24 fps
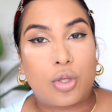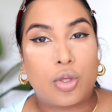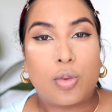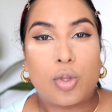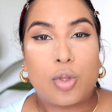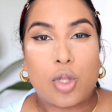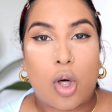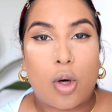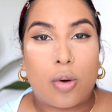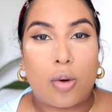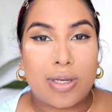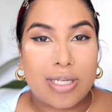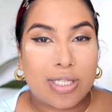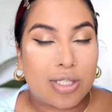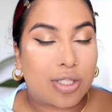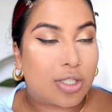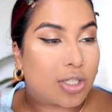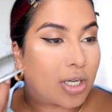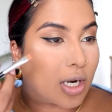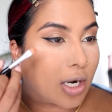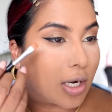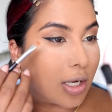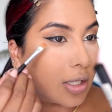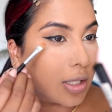you will always
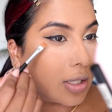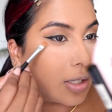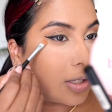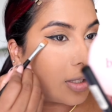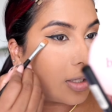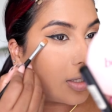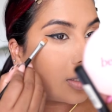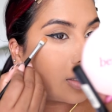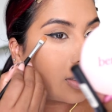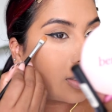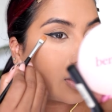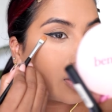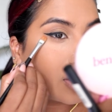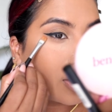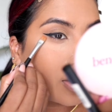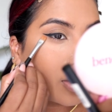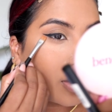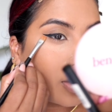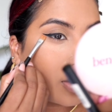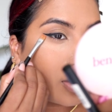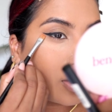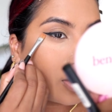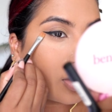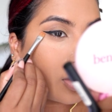struggle
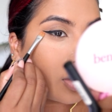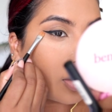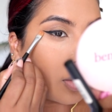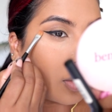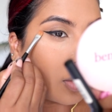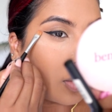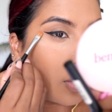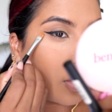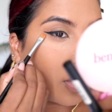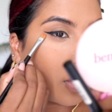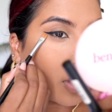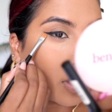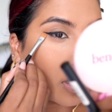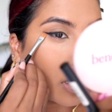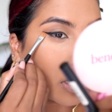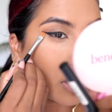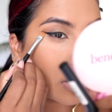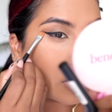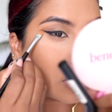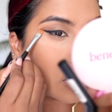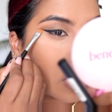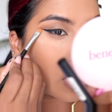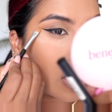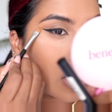to
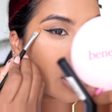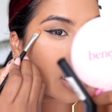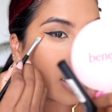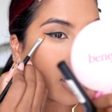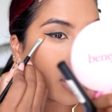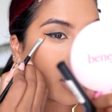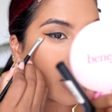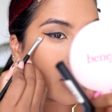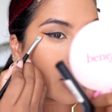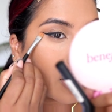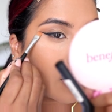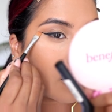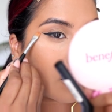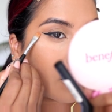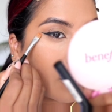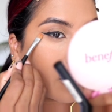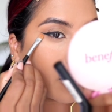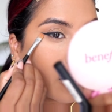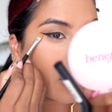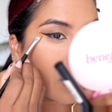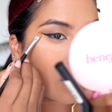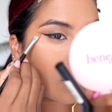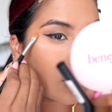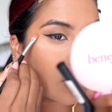get your liner
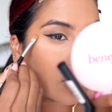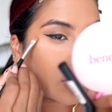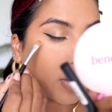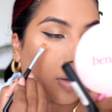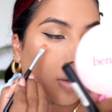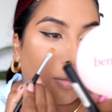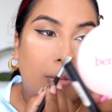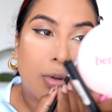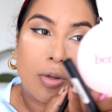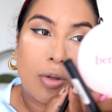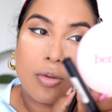perfect on